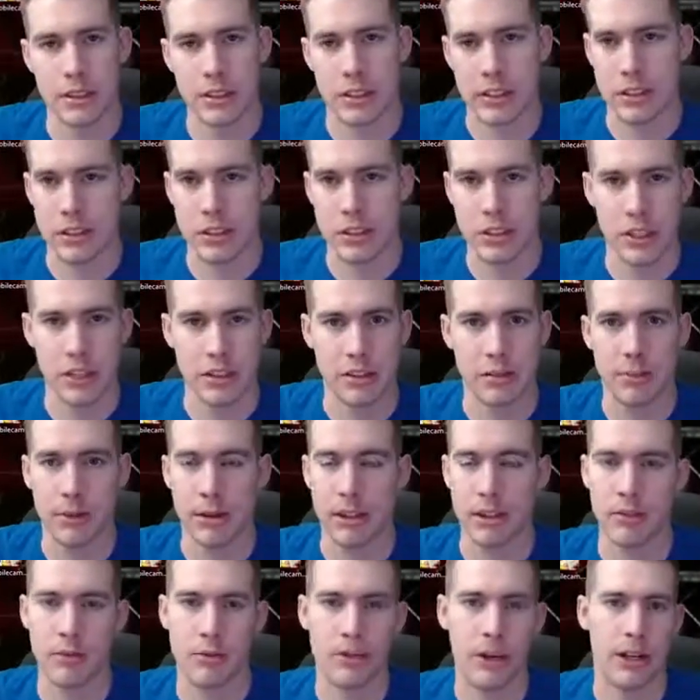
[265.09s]

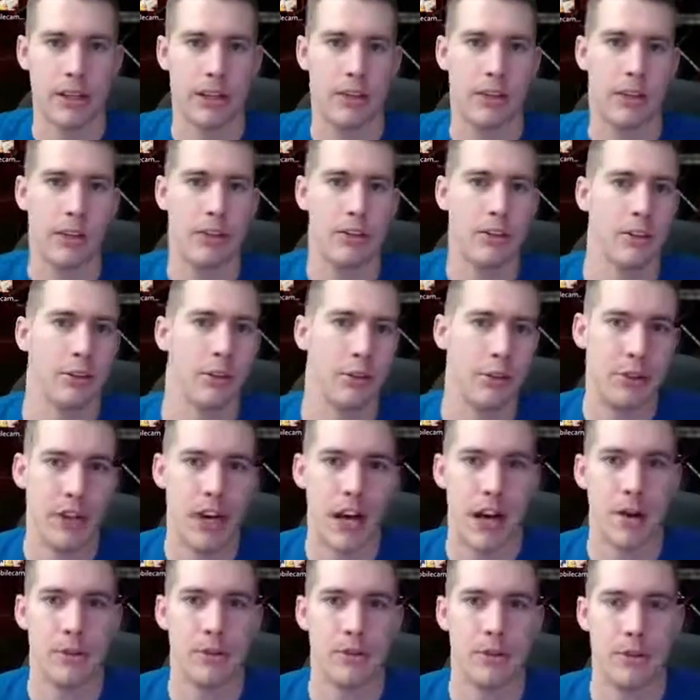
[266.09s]
adjustment right there, a little
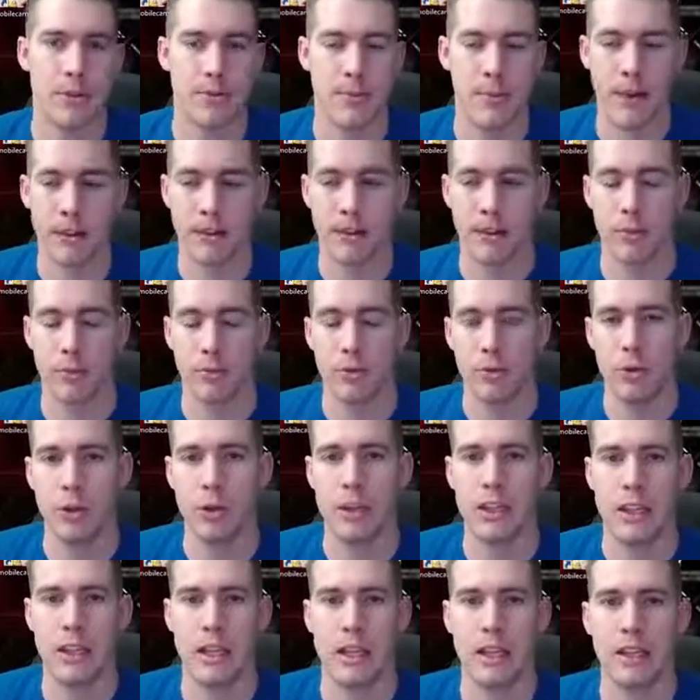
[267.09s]
knob, which makes it
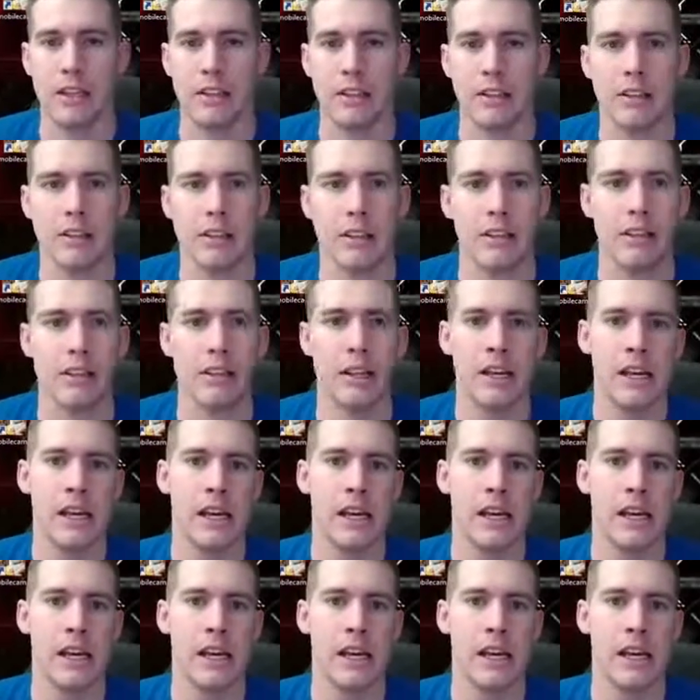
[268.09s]
really easy